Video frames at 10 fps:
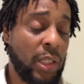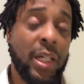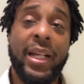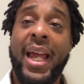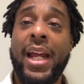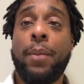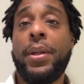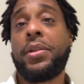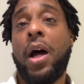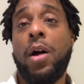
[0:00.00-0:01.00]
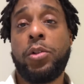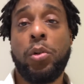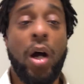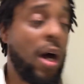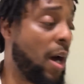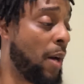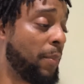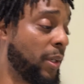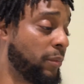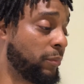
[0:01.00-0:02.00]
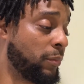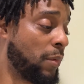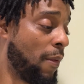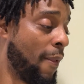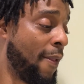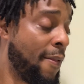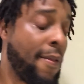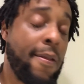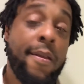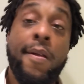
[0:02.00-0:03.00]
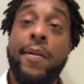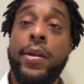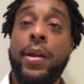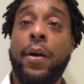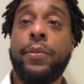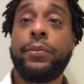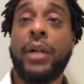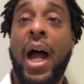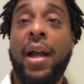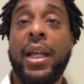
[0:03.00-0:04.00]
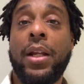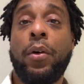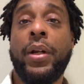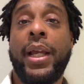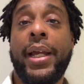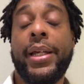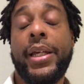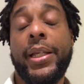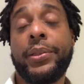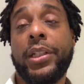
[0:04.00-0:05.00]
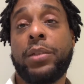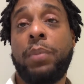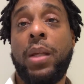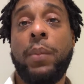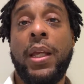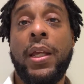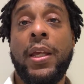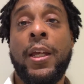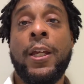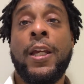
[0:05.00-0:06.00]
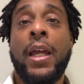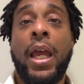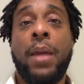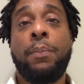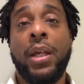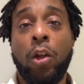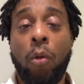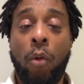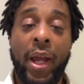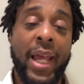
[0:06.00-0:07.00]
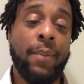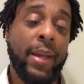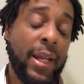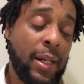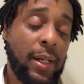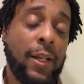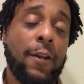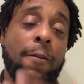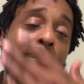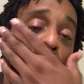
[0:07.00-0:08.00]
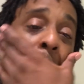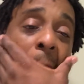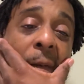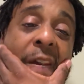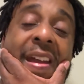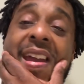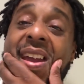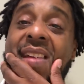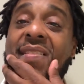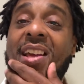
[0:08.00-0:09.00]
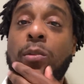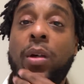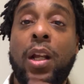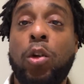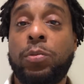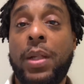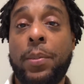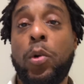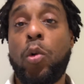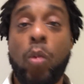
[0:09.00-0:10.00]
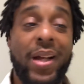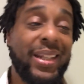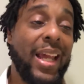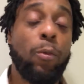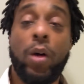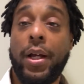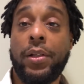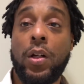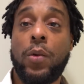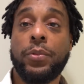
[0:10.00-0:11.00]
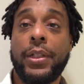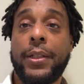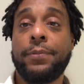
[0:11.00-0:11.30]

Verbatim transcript: That ain't gonna be talked too hard, but you know, I get on there and just be me and be a little more animated and if that's what those people who want that want, you know what I'm saying?